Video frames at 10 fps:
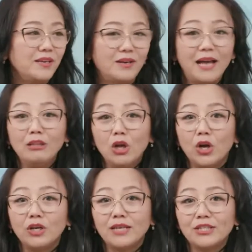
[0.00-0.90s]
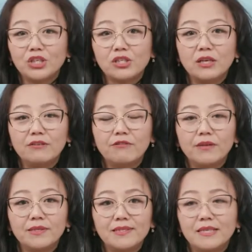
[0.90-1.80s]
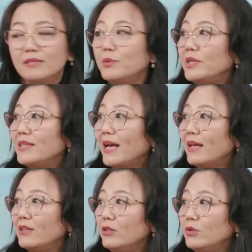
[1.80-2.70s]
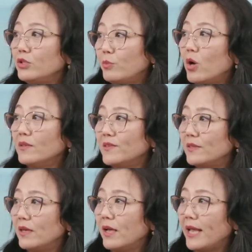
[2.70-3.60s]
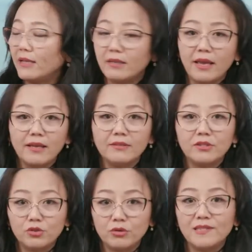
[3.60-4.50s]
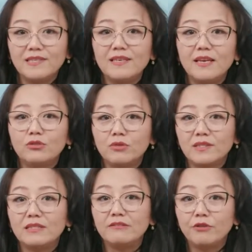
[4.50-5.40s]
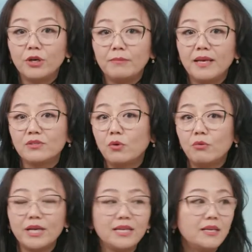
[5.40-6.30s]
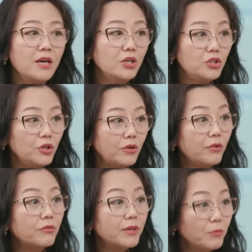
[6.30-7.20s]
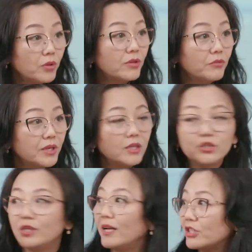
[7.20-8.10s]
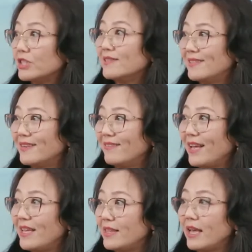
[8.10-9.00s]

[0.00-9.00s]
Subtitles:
I just learned from this testimony that Luc Dupont's and the trustee and trustee's firm has already took more than 300 actions, right?